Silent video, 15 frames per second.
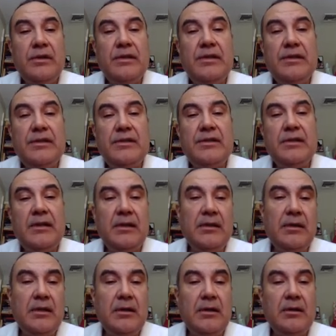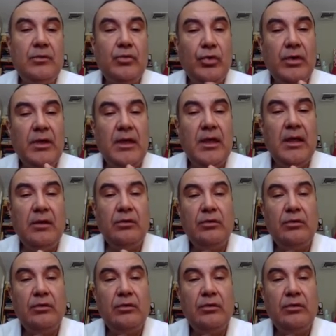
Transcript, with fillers: is in the 28